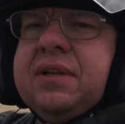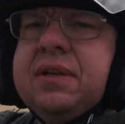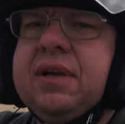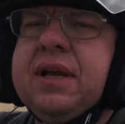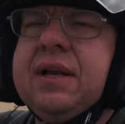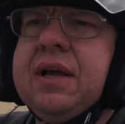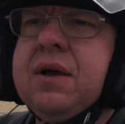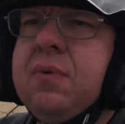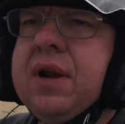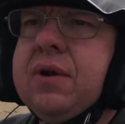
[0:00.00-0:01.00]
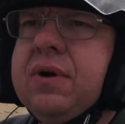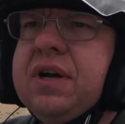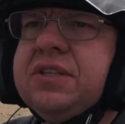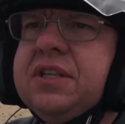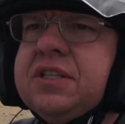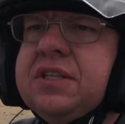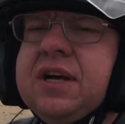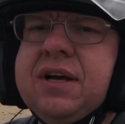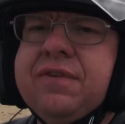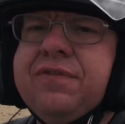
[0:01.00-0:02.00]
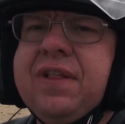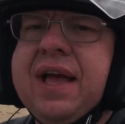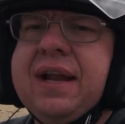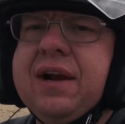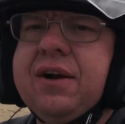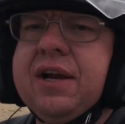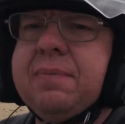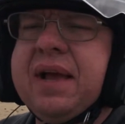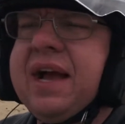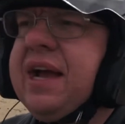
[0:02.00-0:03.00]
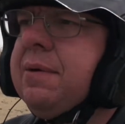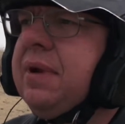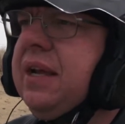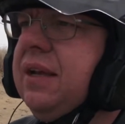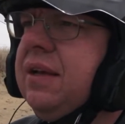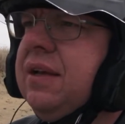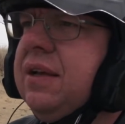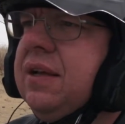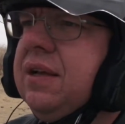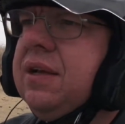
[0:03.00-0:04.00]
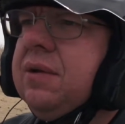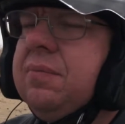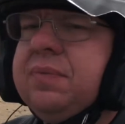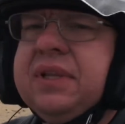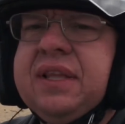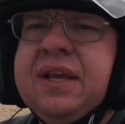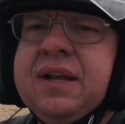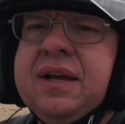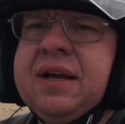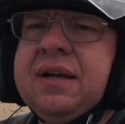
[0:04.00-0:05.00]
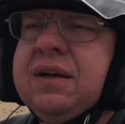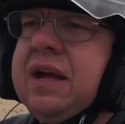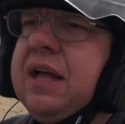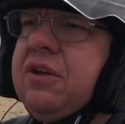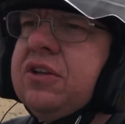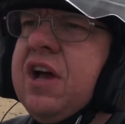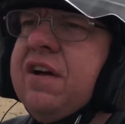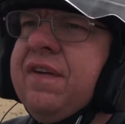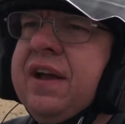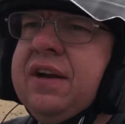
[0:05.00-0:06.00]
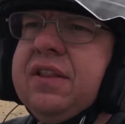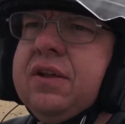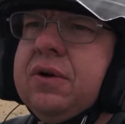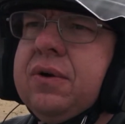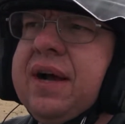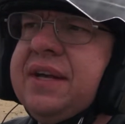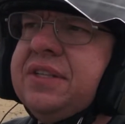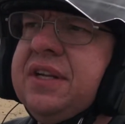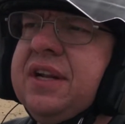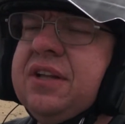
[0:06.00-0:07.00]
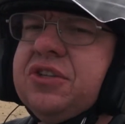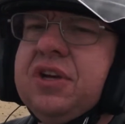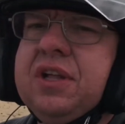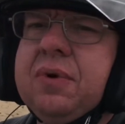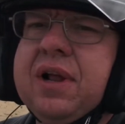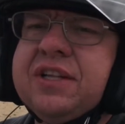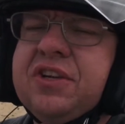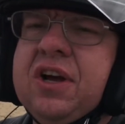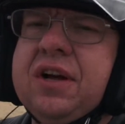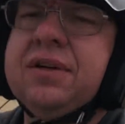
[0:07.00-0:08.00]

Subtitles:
and went across this flat area behind me. But then I looked off onto the horizon, and I'll show you what I saw.